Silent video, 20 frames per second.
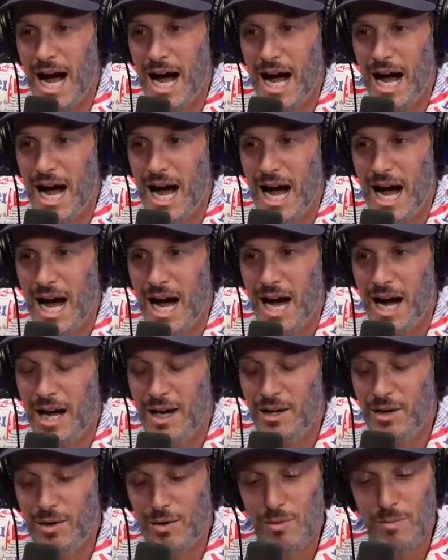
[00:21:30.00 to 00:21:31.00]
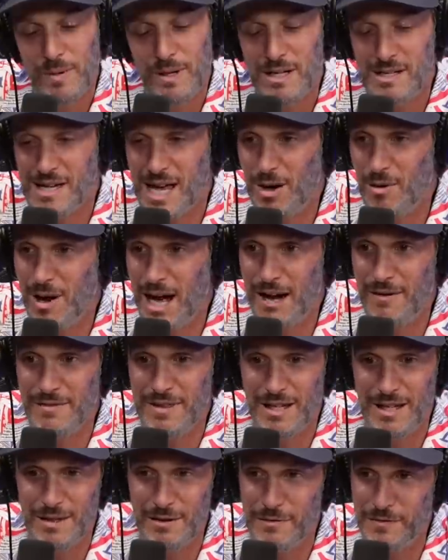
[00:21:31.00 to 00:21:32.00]
I, it. No, because I don't have
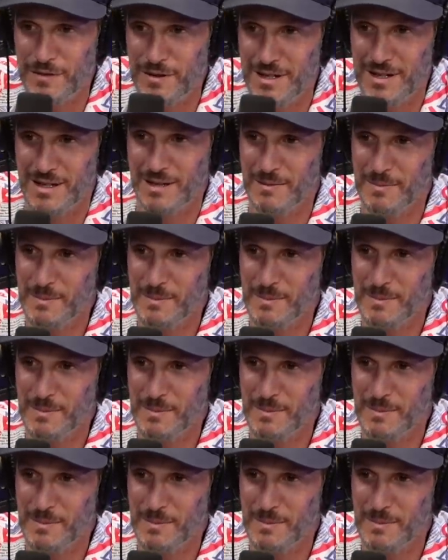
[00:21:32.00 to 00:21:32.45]
the other foot.